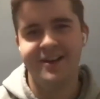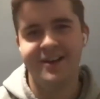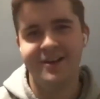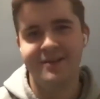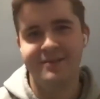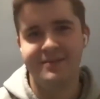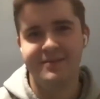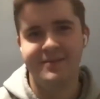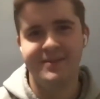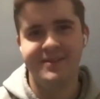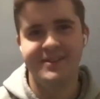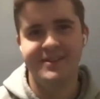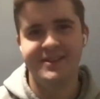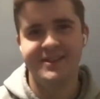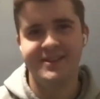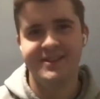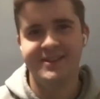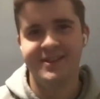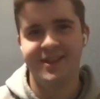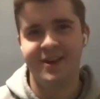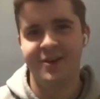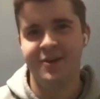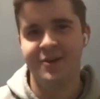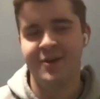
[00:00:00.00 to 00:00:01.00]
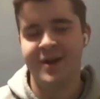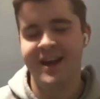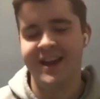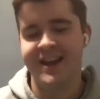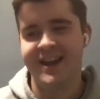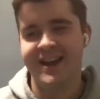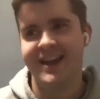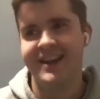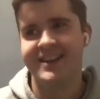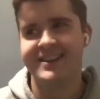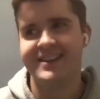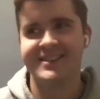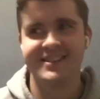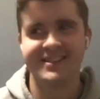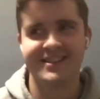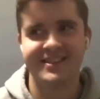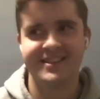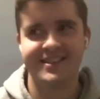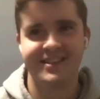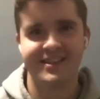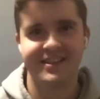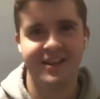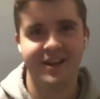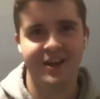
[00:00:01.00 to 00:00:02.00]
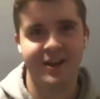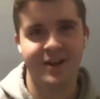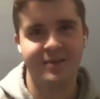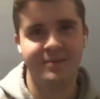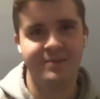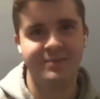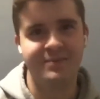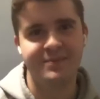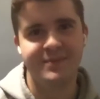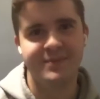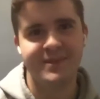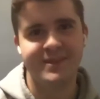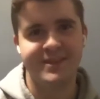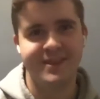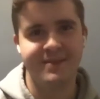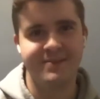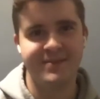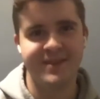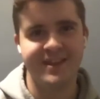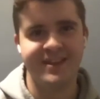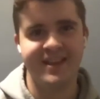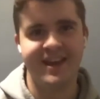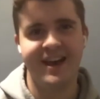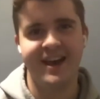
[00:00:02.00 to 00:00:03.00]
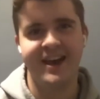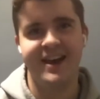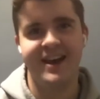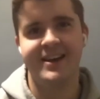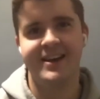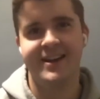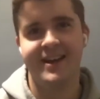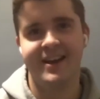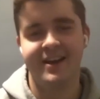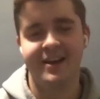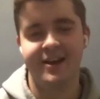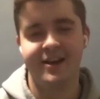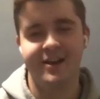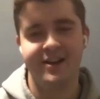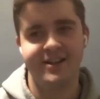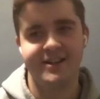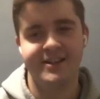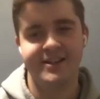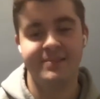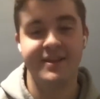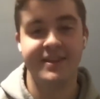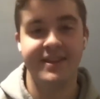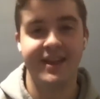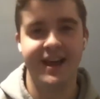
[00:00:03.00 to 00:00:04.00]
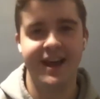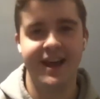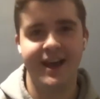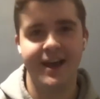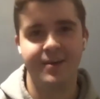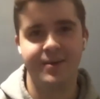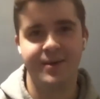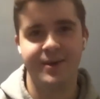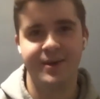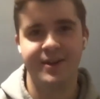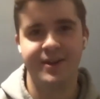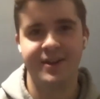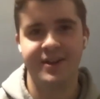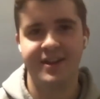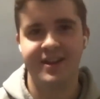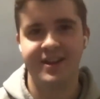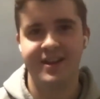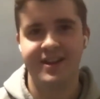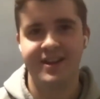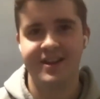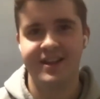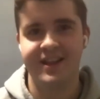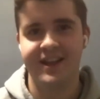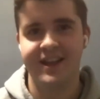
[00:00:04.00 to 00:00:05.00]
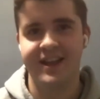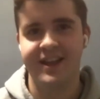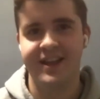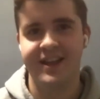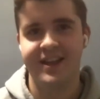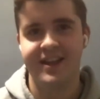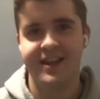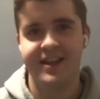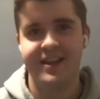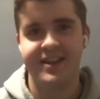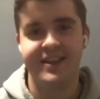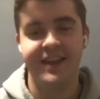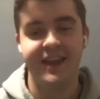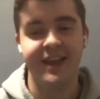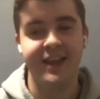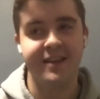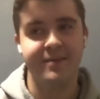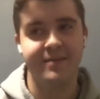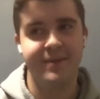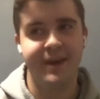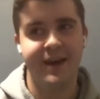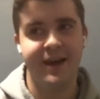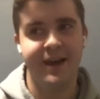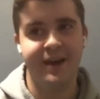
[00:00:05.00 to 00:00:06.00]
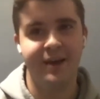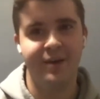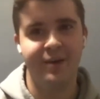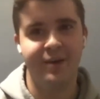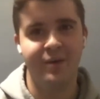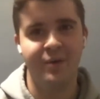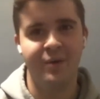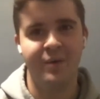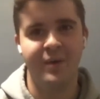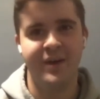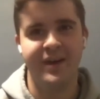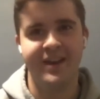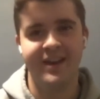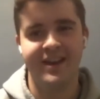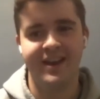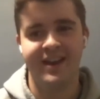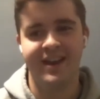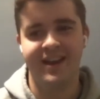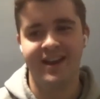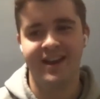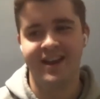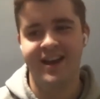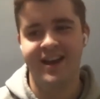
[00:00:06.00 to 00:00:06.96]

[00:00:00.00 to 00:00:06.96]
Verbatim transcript: Um, so I guess um, something that I something that I will like think about when